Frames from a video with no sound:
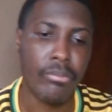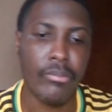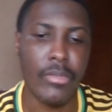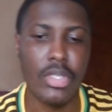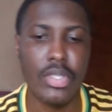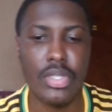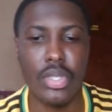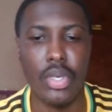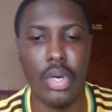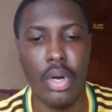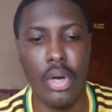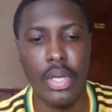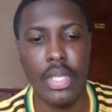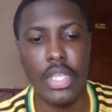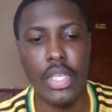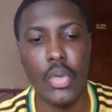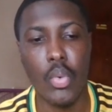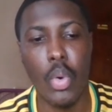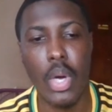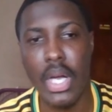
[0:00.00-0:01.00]
So
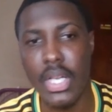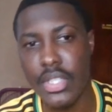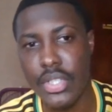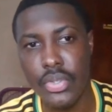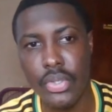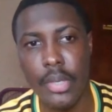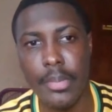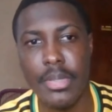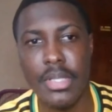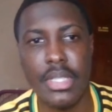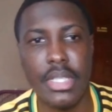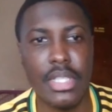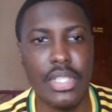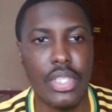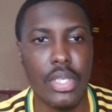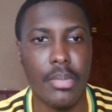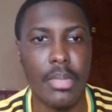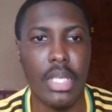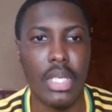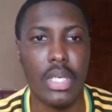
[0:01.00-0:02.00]
he wants to represent
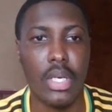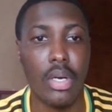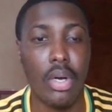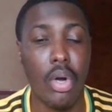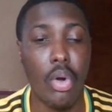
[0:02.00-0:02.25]
Jamaica.